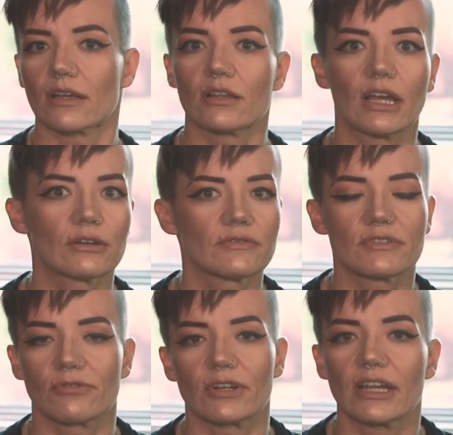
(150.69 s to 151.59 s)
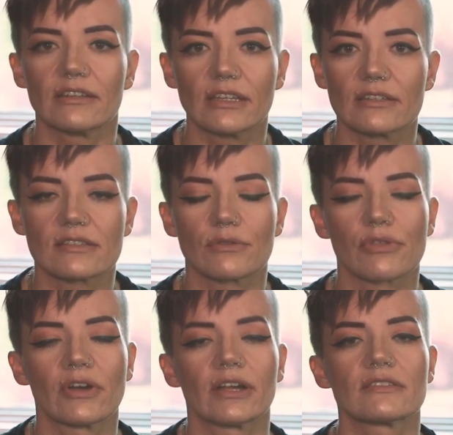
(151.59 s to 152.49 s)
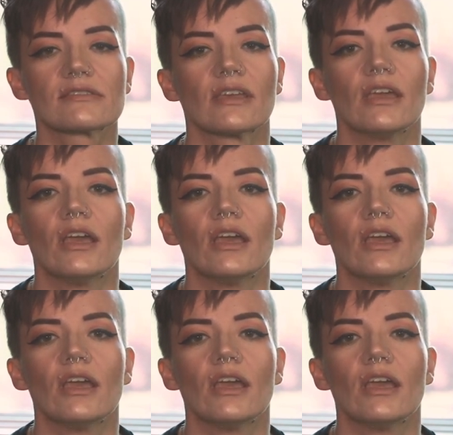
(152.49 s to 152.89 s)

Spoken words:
cloud of different ideas and thoughts